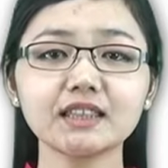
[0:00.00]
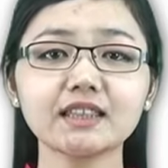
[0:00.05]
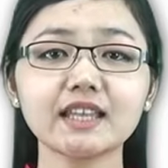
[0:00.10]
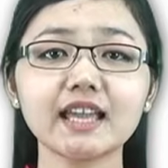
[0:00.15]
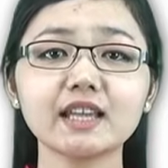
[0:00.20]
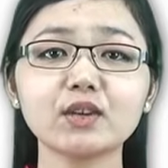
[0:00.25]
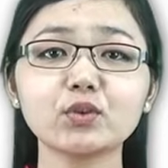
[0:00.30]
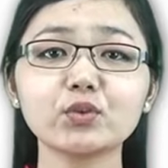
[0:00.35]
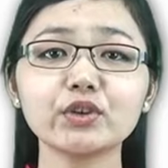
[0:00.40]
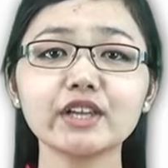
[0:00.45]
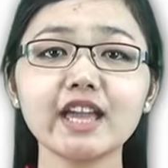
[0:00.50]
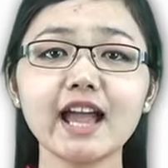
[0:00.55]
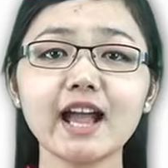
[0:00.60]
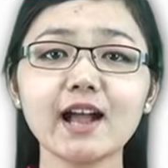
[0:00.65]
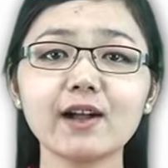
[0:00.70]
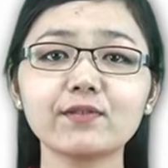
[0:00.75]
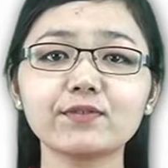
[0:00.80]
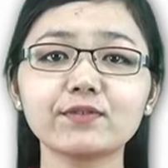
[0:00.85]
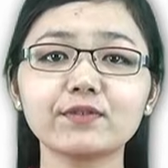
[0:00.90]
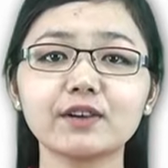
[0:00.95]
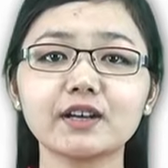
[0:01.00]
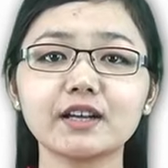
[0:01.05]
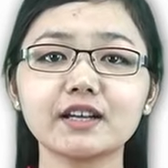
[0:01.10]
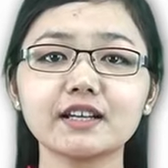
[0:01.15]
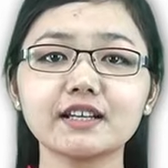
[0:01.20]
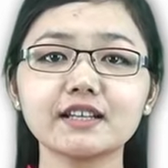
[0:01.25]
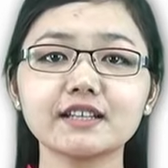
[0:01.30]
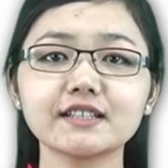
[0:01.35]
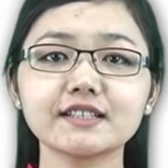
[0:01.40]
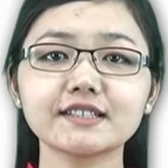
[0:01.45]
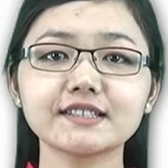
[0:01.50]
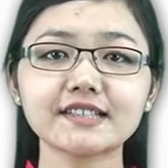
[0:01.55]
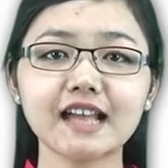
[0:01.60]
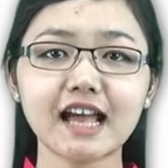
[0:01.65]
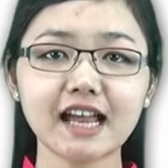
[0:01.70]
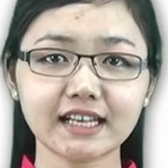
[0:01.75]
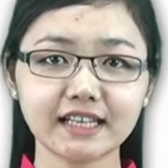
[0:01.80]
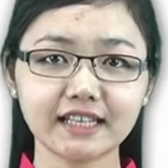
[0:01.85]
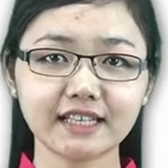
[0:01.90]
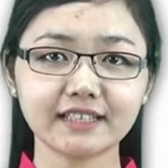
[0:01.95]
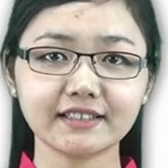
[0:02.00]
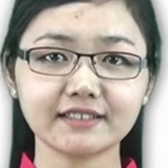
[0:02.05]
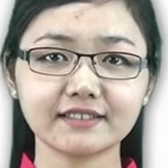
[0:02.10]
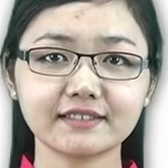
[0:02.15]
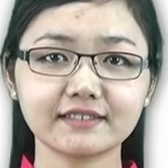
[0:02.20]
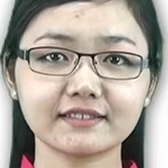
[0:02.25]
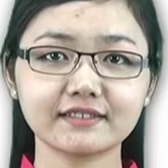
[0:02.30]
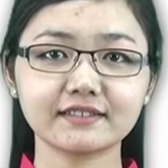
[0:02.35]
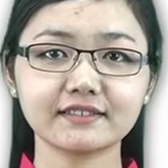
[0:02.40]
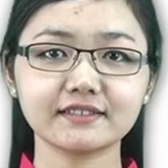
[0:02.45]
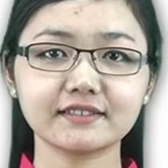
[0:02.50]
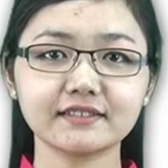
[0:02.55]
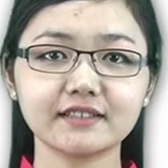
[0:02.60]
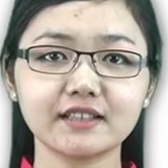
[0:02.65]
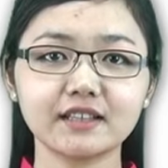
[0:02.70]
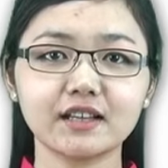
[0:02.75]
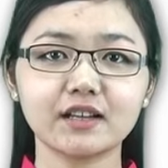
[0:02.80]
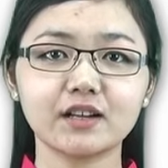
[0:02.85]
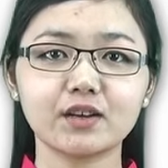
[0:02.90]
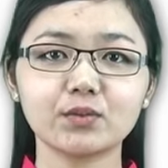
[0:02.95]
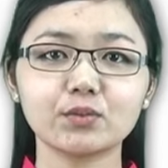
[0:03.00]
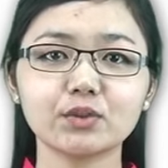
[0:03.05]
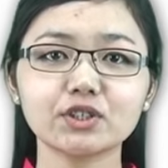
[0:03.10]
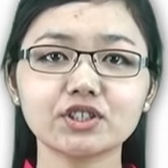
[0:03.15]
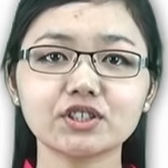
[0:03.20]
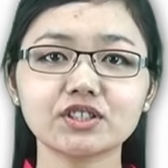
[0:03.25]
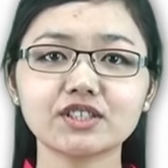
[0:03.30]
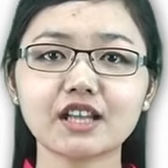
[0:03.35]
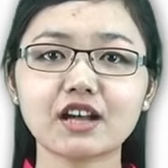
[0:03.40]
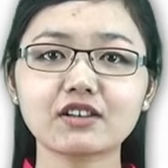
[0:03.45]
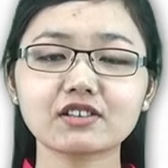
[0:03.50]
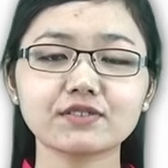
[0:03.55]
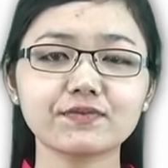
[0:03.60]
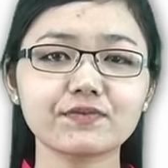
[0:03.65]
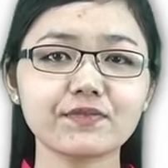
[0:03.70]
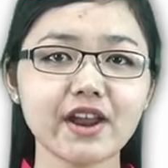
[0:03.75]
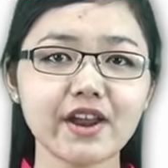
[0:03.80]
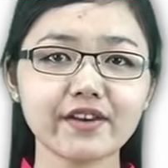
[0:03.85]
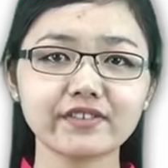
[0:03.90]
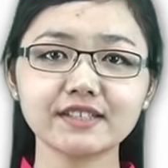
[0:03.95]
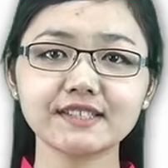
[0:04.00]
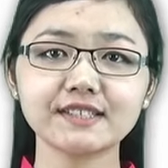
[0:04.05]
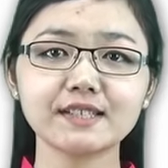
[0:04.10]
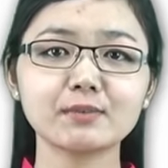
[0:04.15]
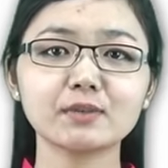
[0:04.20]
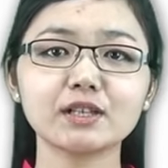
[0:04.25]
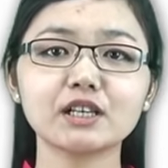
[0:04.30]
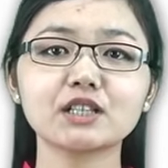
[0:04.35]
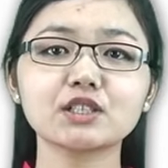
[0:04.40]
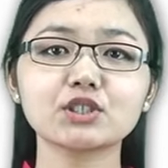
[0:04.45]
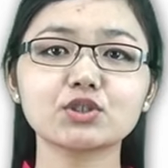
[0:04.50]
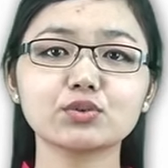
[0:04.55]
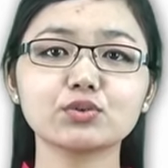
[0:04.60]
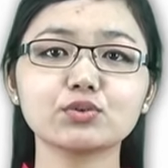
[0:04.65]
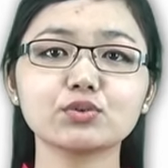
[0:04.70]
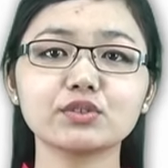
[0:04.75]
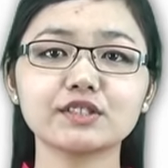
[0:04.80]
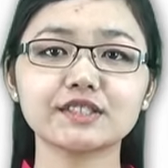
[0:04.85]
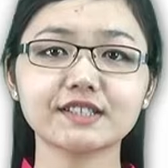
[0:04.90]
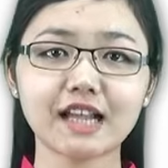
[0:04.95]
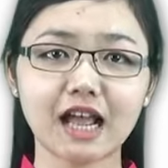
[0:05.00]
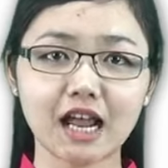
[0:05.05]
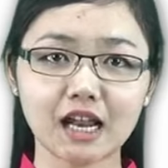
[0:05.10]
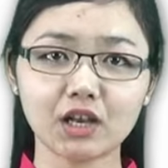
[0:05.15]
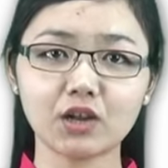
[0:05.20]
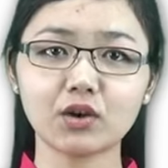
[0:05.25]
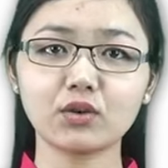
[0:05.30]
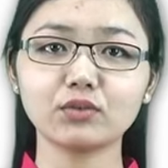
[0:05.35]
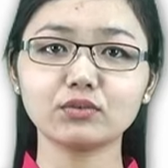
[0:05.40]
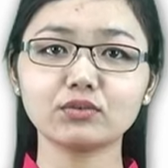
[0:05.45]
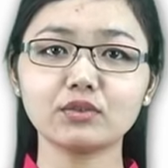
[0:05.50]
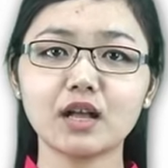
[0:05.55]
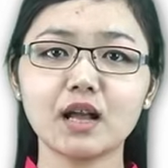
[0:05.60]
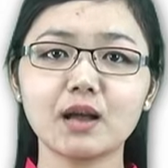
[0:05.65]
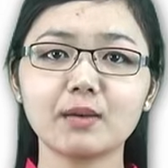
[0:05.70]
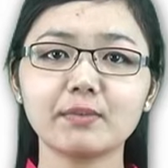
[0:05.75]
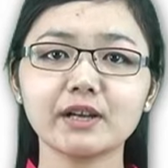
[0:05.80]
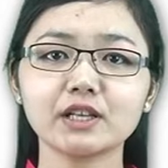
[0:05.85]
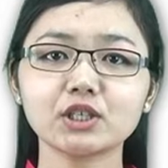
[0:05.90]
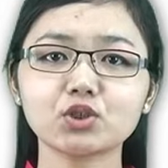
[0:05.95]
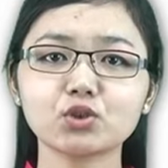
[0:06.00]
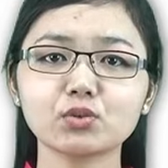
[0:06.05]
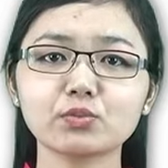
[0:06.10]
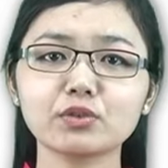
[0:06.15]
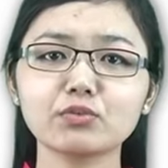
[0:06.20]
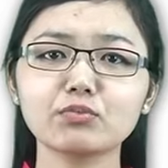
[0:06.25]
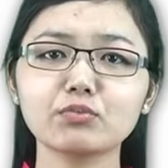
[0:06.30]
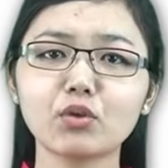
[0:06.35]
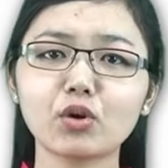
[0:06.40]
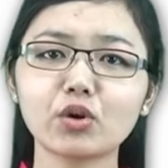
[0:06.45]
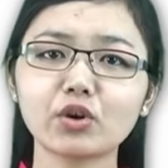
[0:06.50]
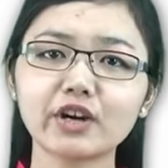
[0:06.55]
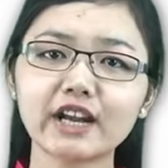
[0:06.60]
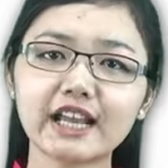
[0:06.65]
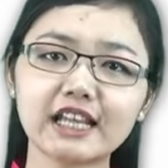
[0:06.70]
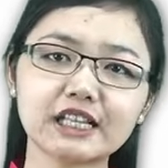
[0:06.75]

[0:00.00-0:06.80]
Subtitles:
Then we have sale, which sounds very similar to salo, but should be more